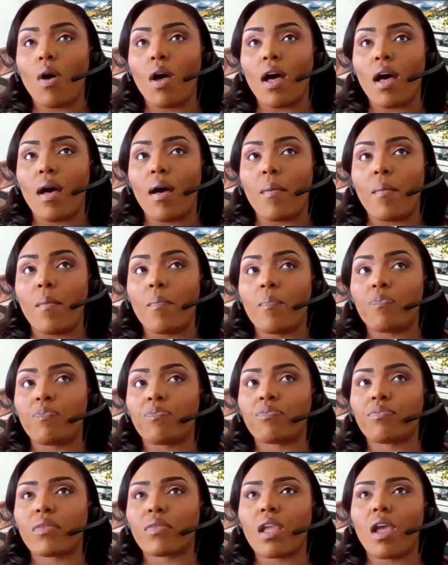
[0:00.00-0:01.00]

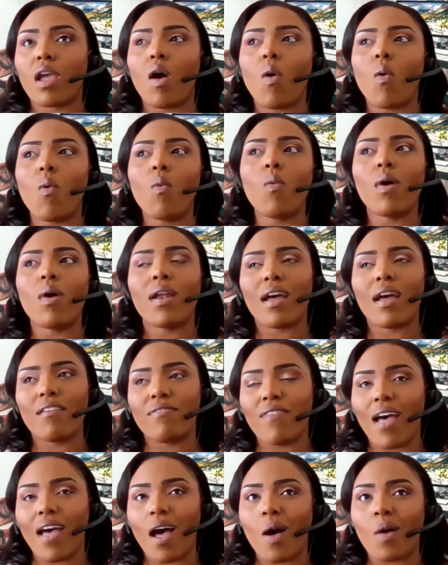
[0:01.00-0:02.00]
what I
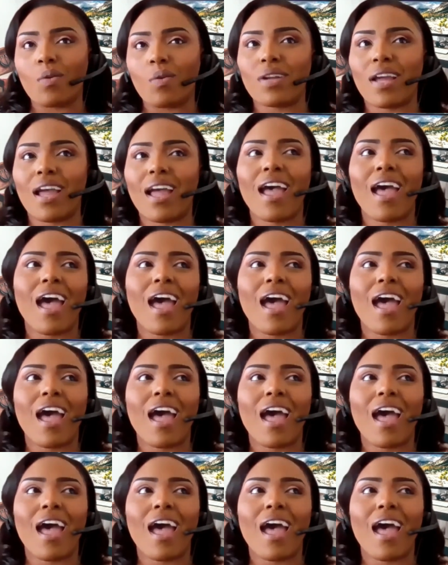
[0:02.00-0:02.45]
found,